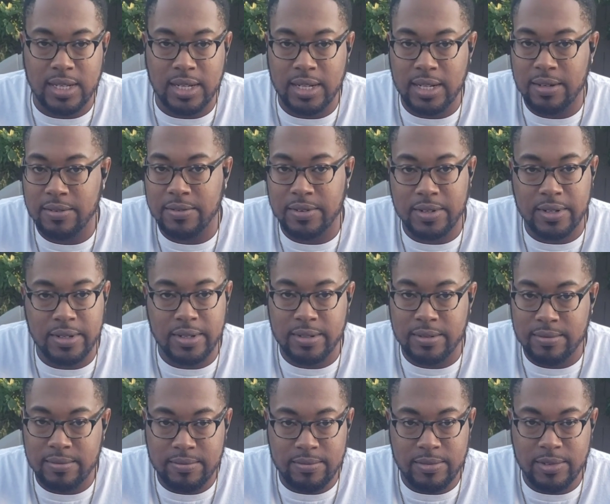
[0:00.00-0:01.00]
I
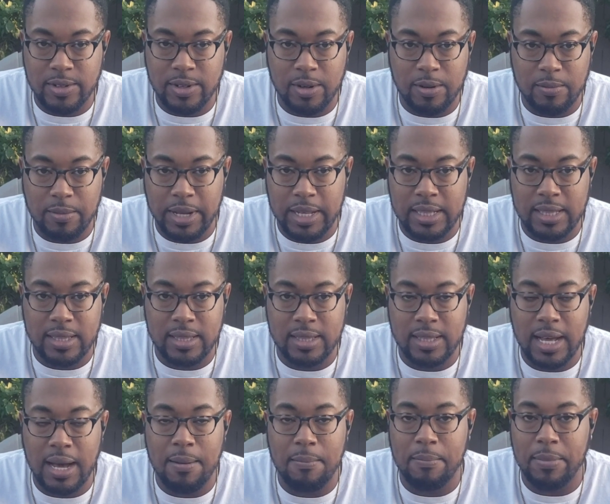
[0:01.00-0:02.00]
never, make
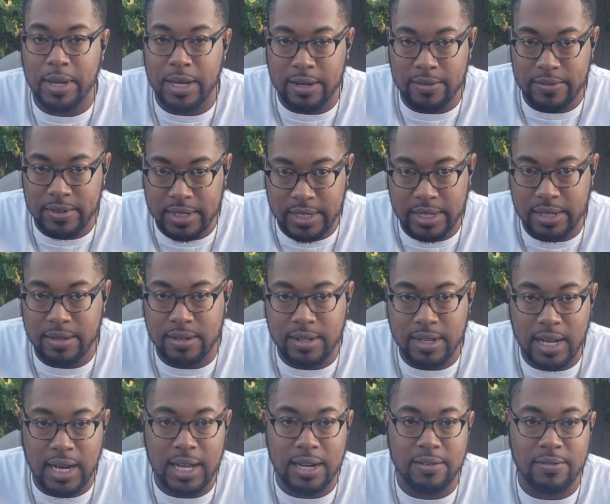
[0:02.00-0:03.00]
that big of a
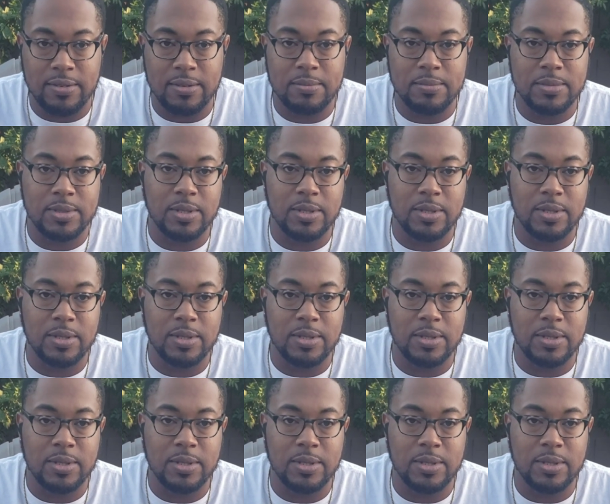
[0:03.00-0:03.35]
deal out of them,